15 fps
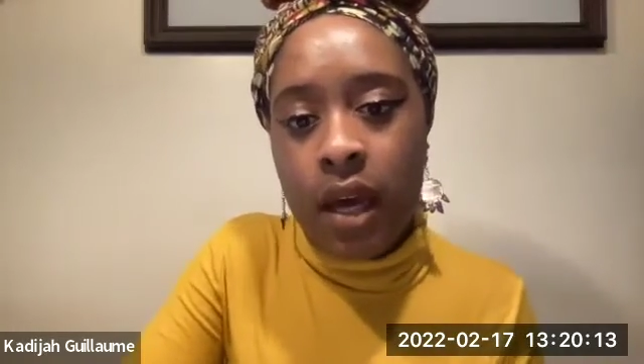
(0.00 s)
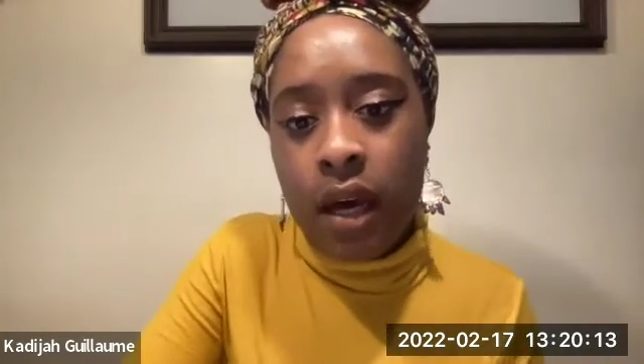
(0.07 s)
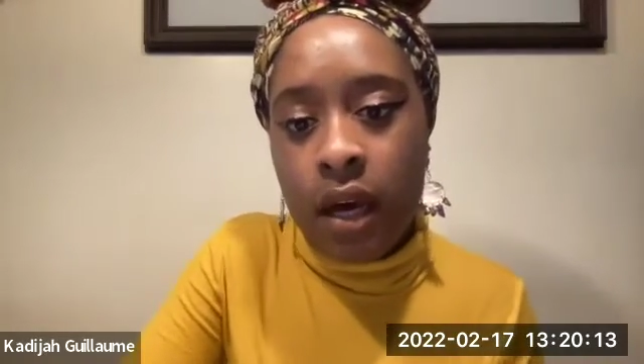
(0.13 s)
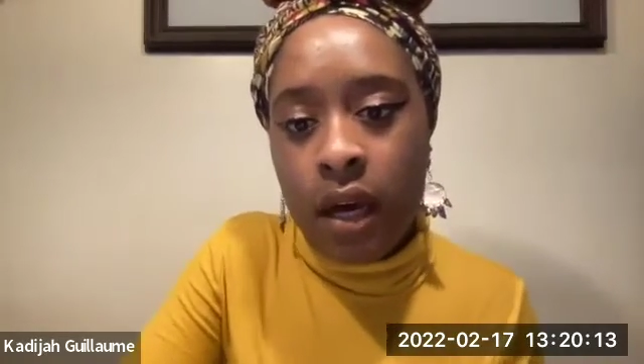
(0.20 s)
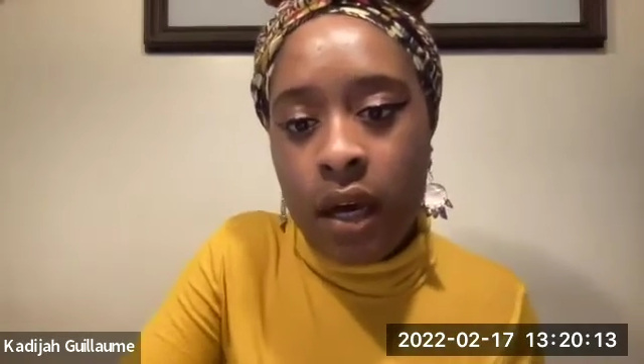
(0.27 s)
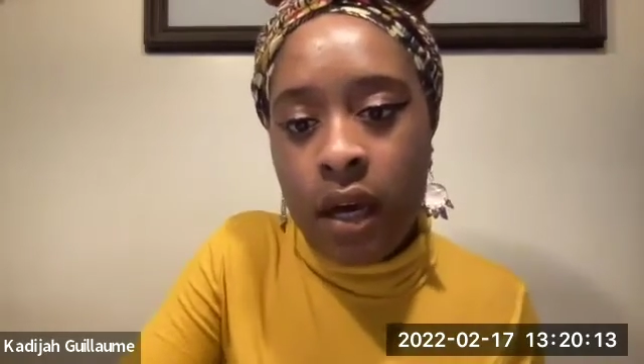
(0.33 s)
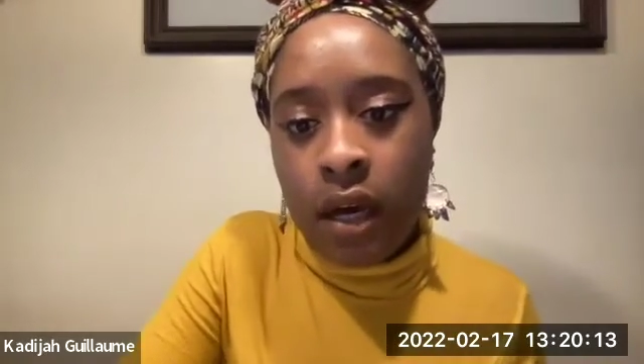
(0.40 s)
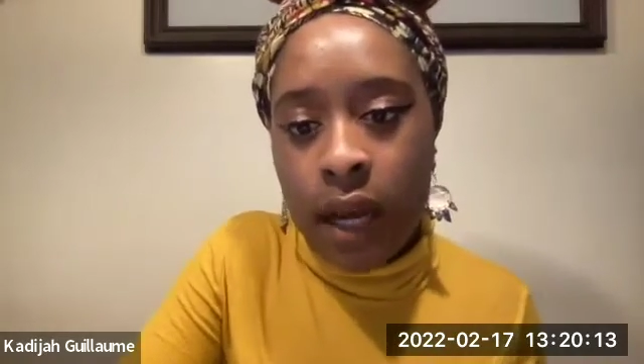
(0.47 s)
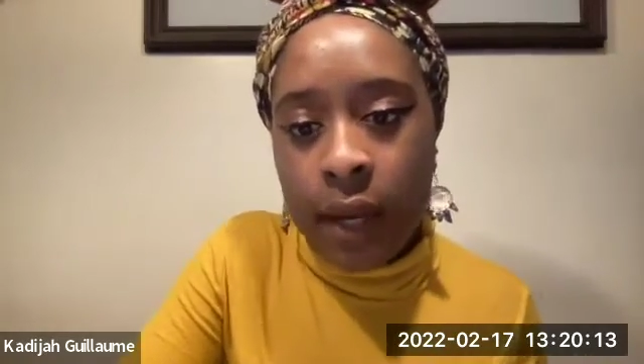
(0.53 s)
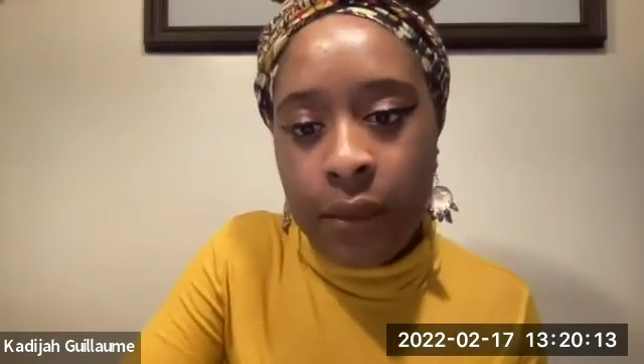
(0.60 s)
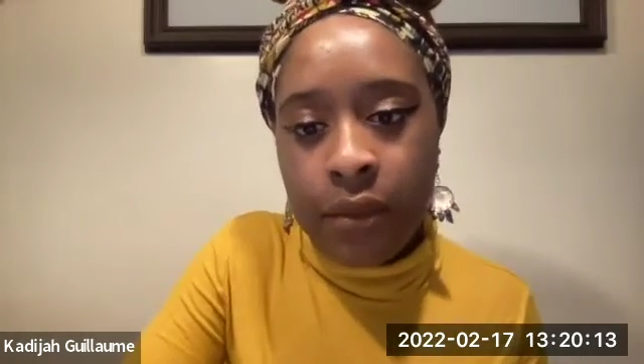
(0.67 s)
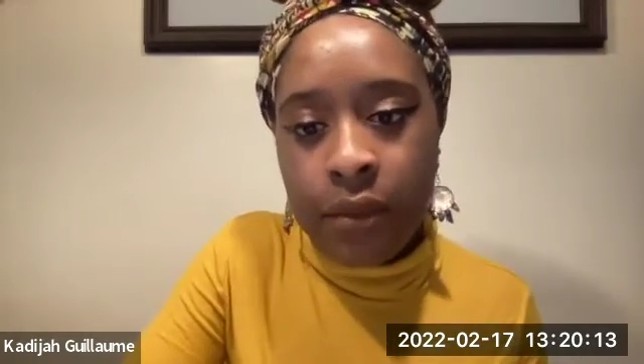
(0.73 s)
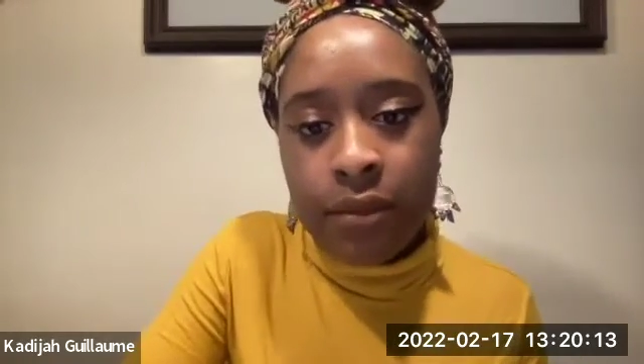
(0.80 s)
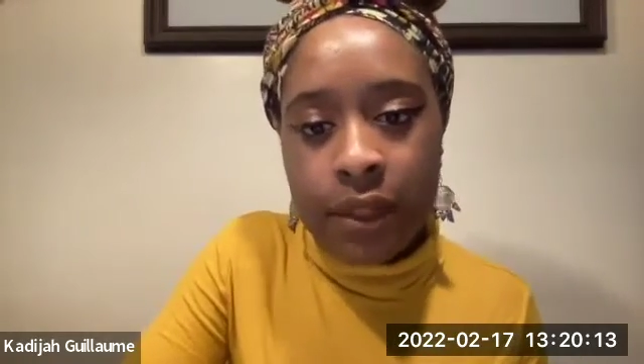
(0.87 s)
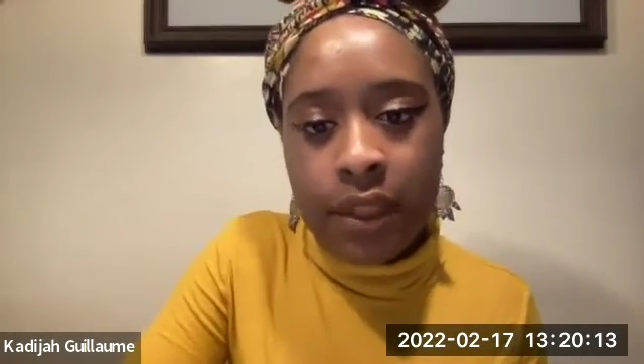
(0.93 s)
I
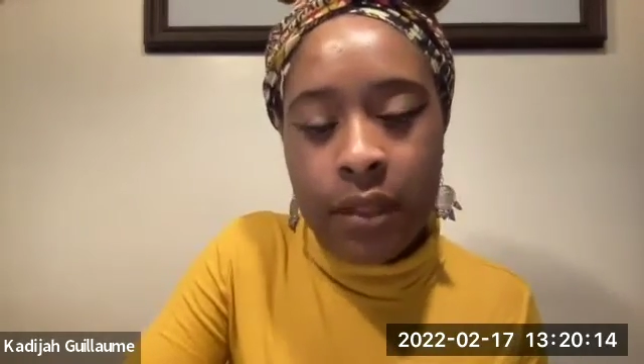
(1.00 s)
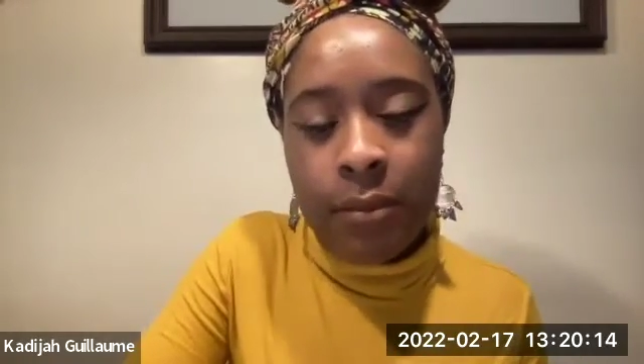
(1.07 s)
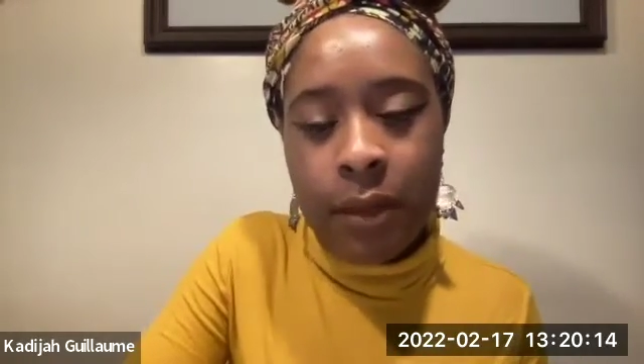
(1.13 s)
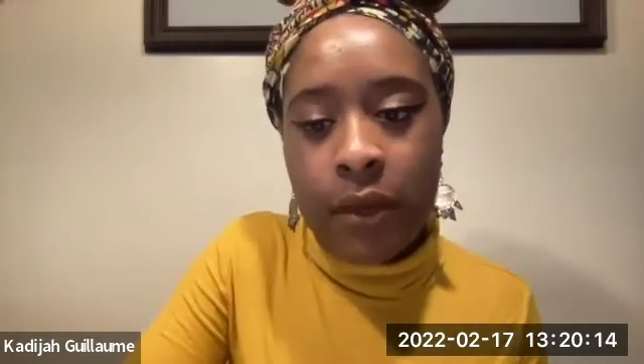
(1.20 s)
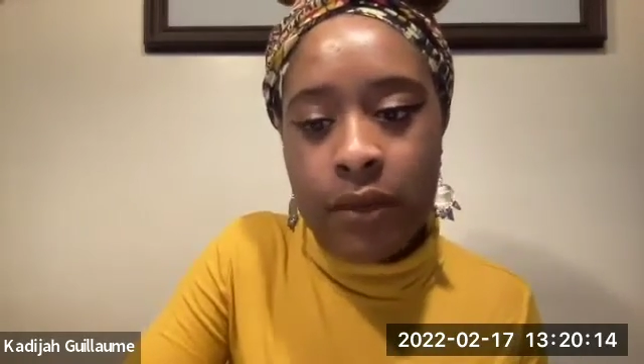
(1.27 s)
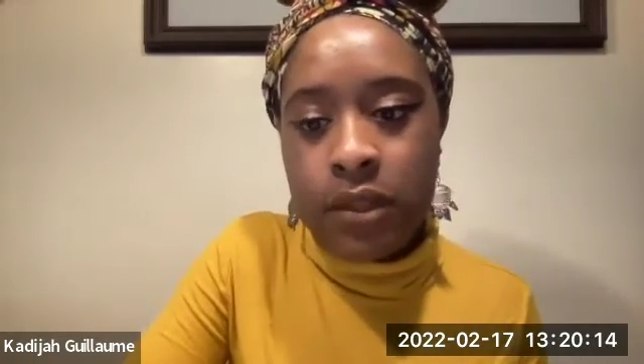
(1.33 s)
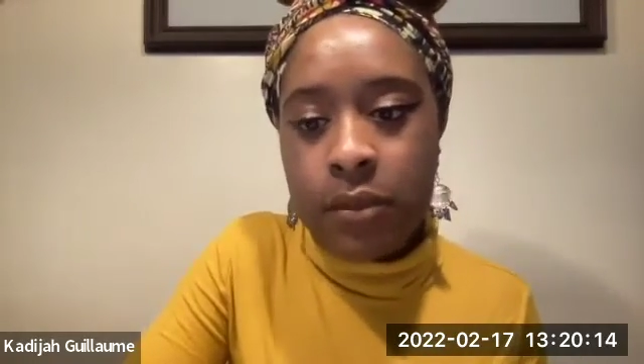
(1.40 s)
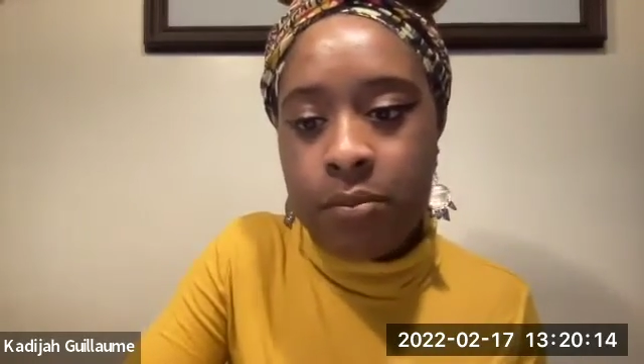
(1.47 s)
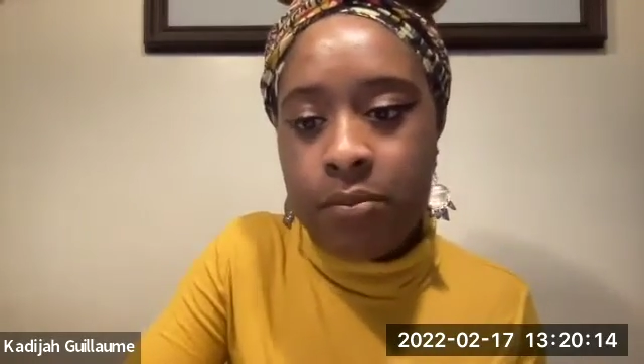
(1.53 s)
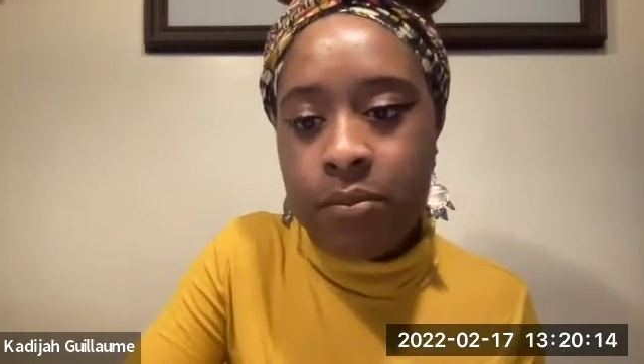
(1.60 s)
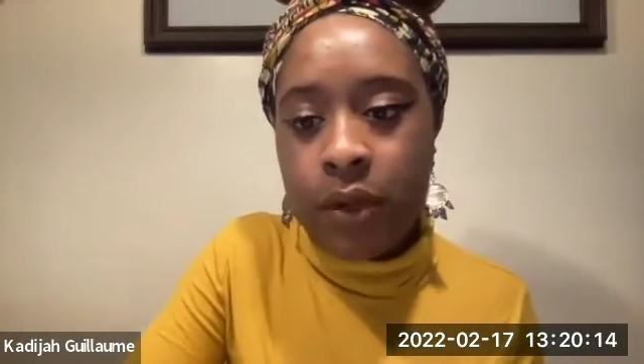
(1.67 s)
will read them out to